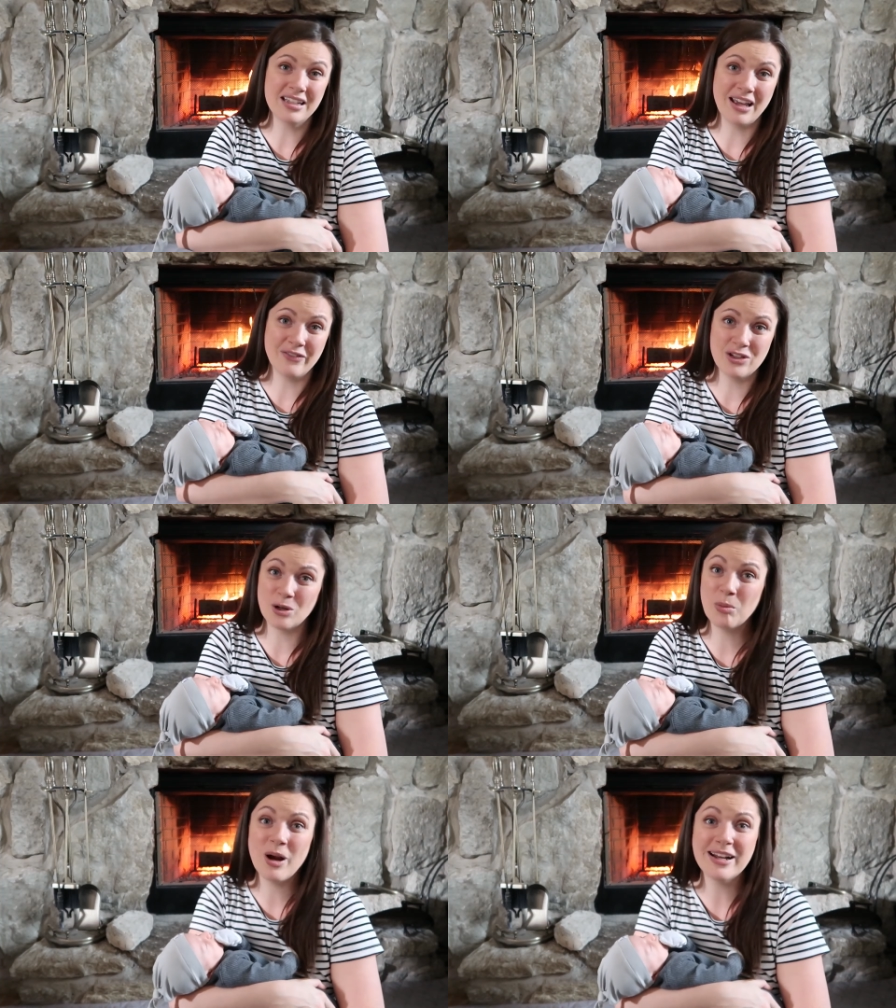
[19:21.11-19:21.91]
If
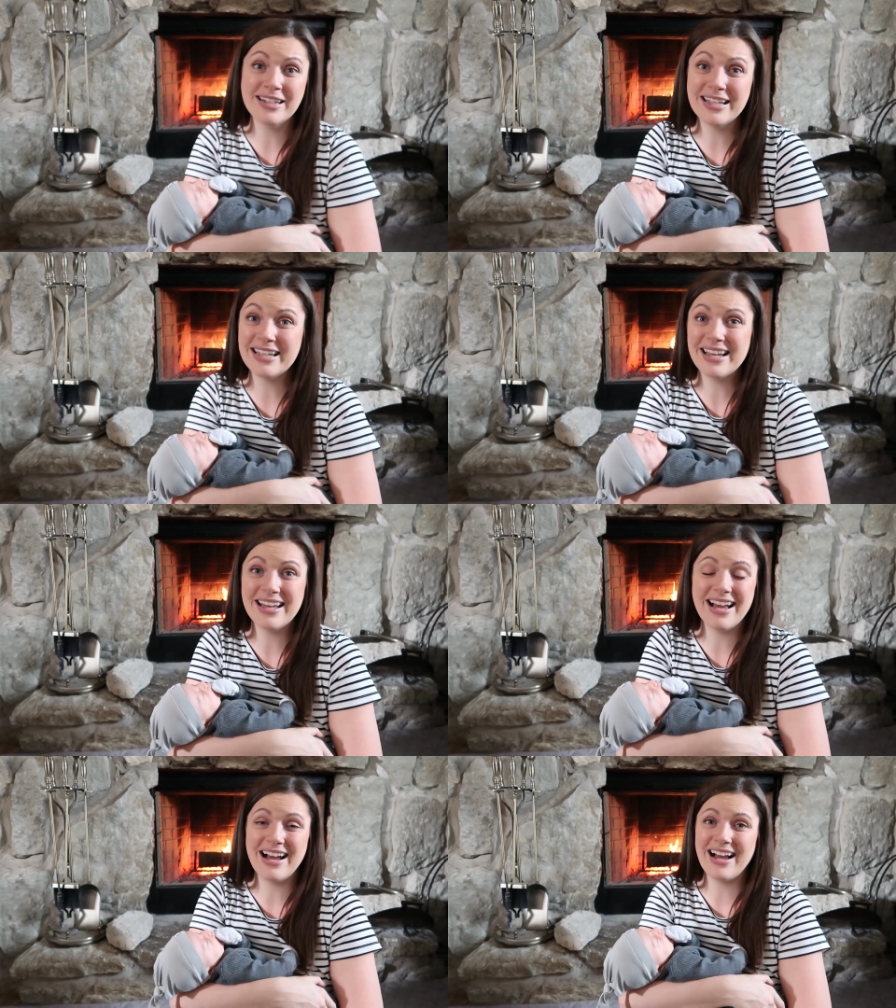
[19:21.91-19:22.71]
you're pregnant,
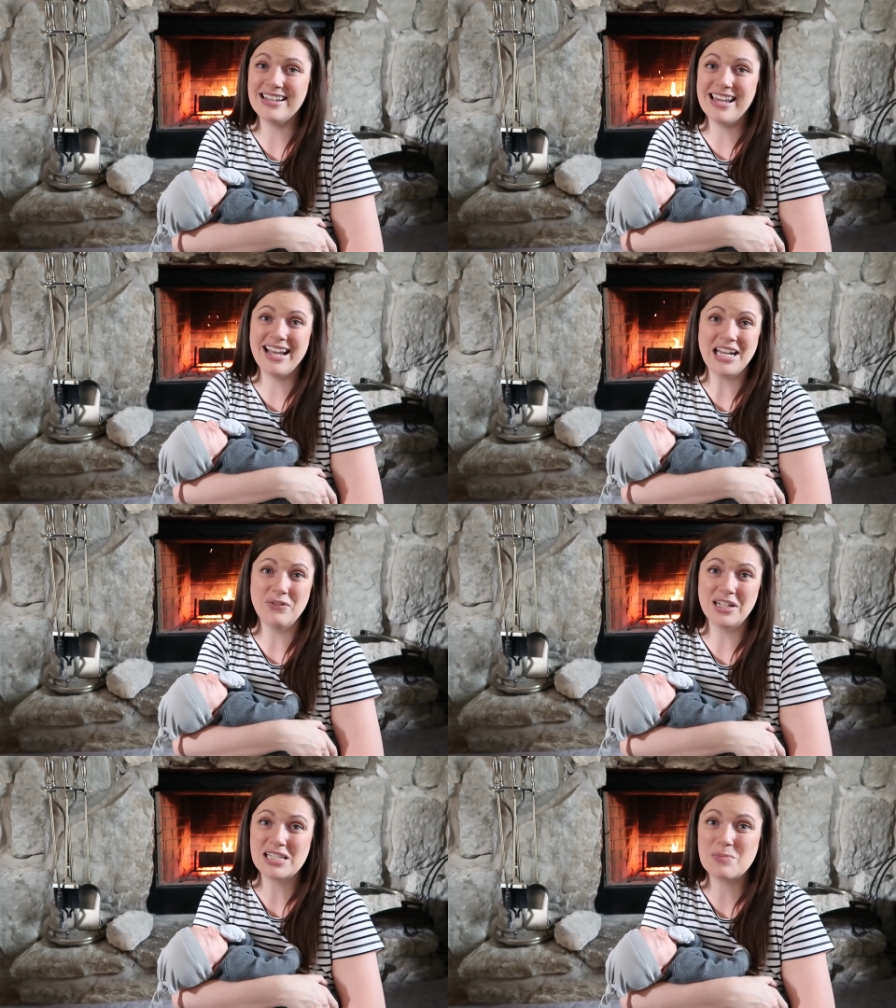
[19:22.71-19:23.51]
I can't
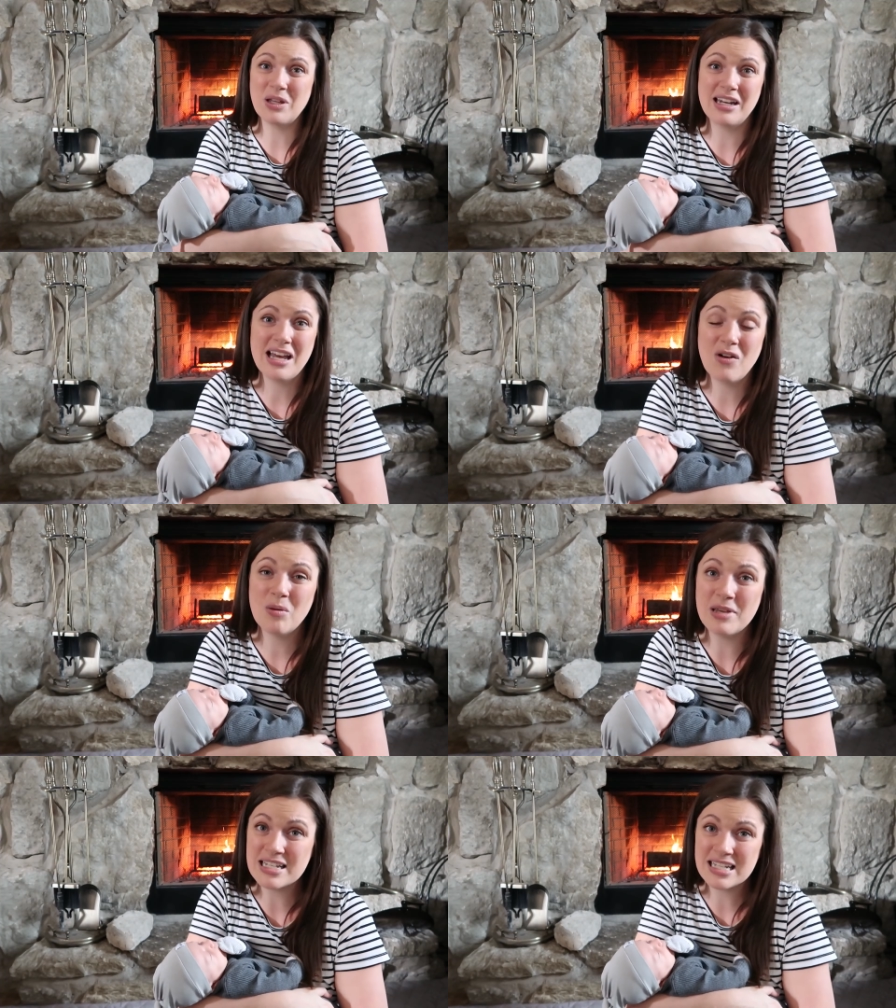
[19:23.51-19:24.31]
even explain how
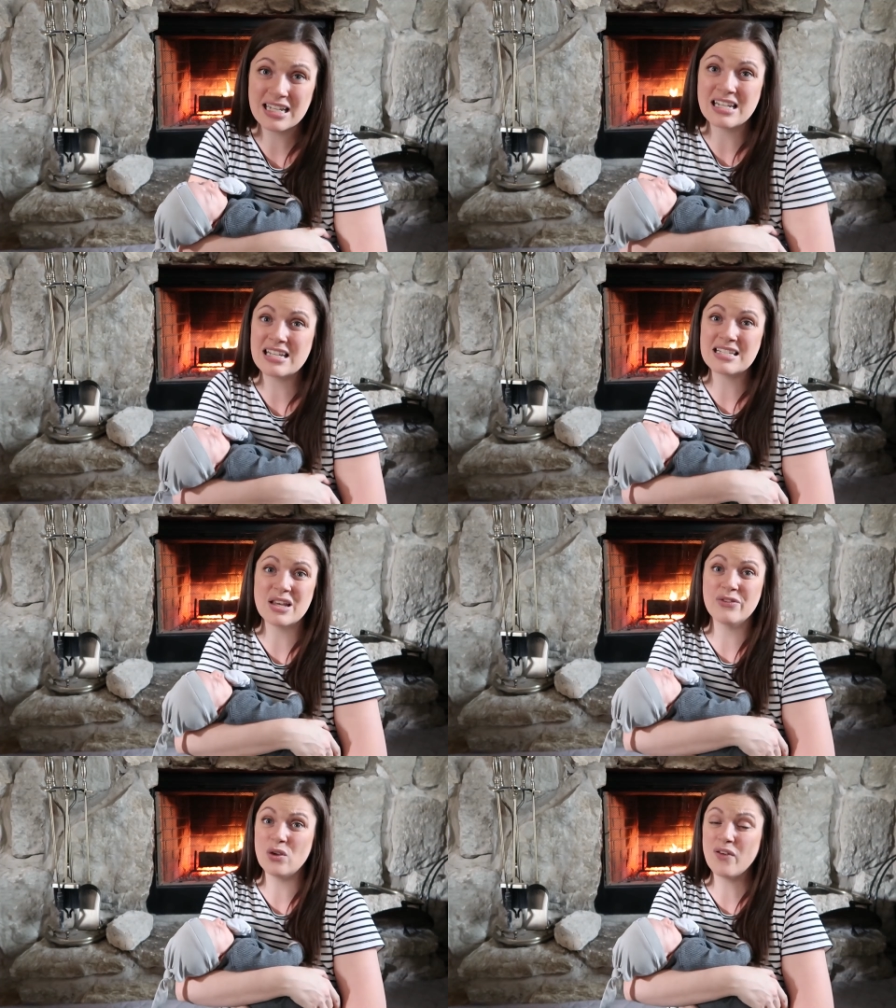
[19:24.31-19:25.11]
amazing it is.
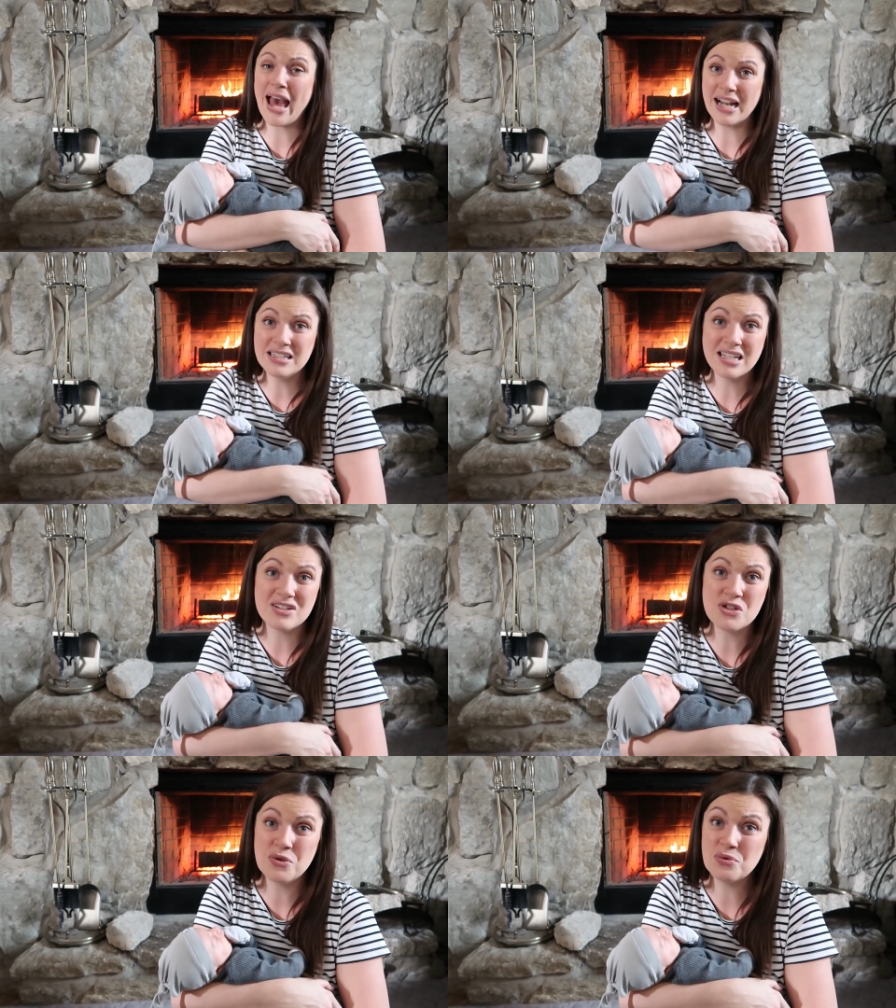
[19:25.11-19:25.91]
If you've had
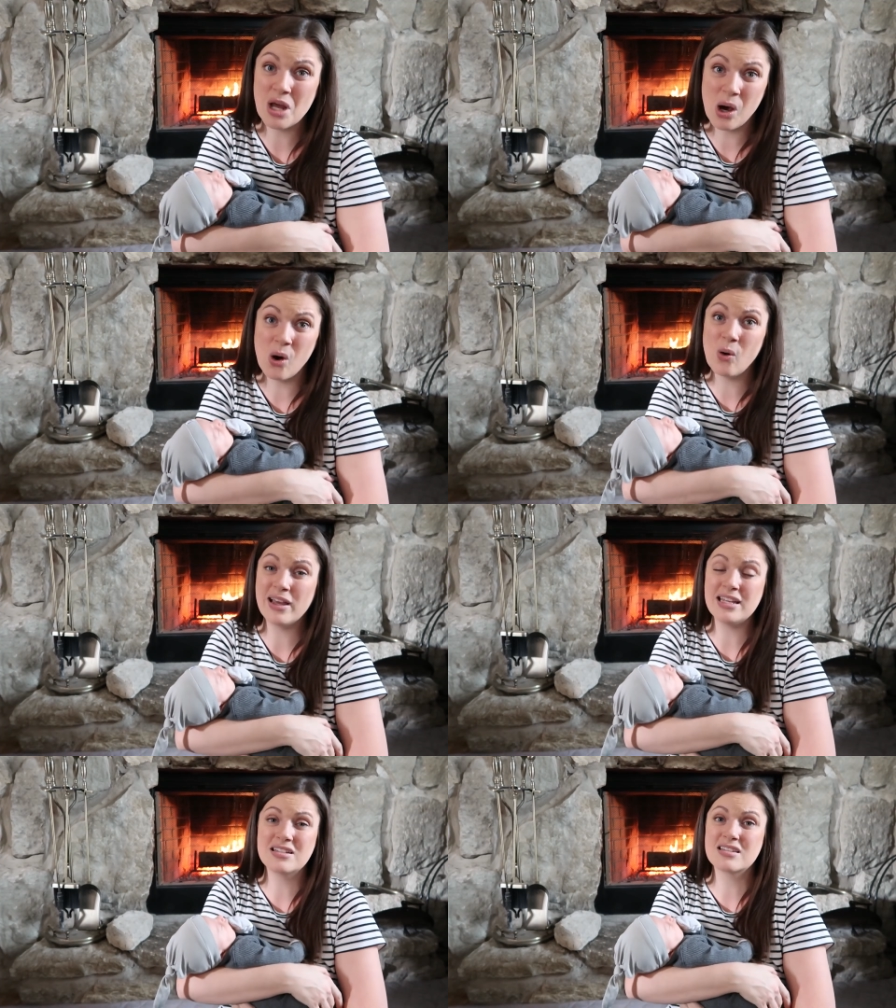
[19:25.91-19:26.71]
kids, you know
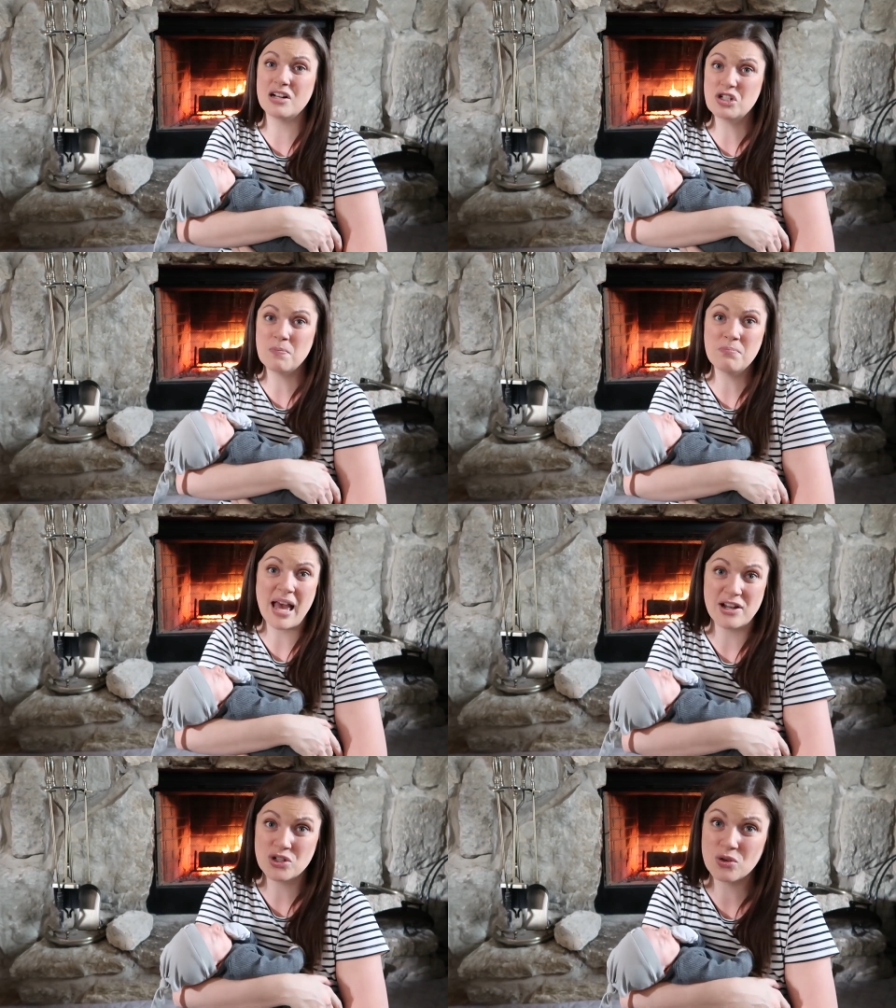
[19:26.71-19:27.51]
it's such a
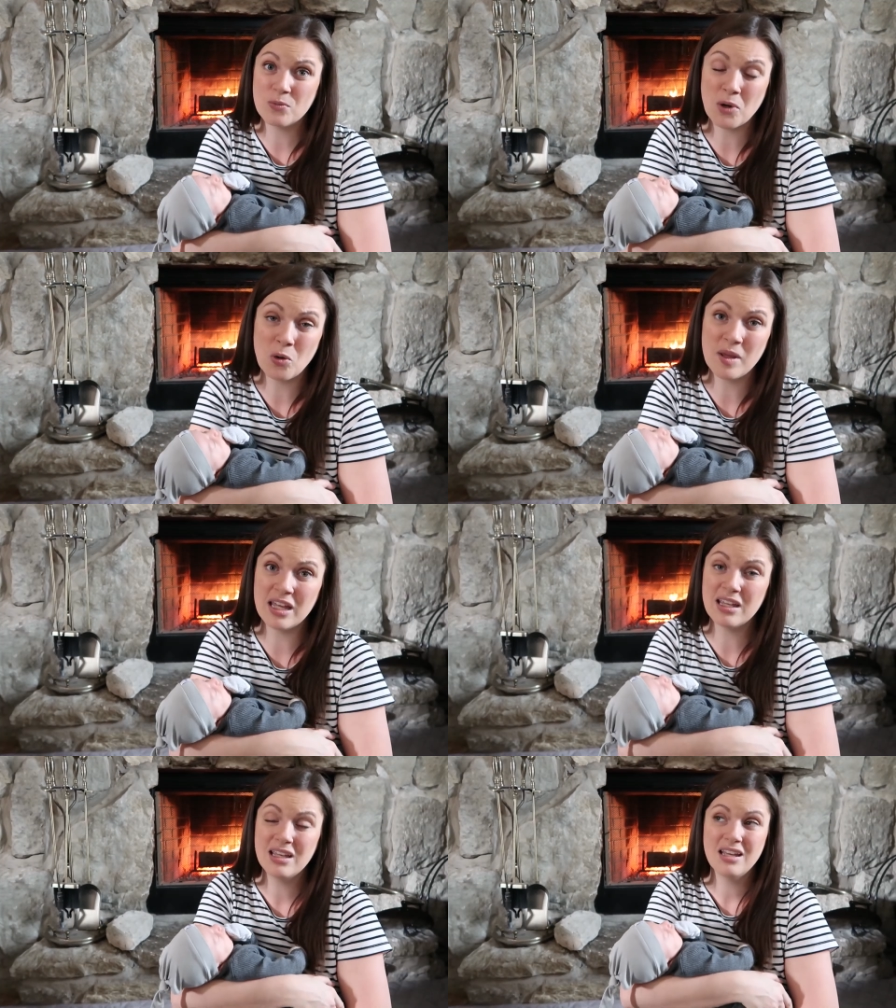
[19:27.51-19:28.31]
magical moment.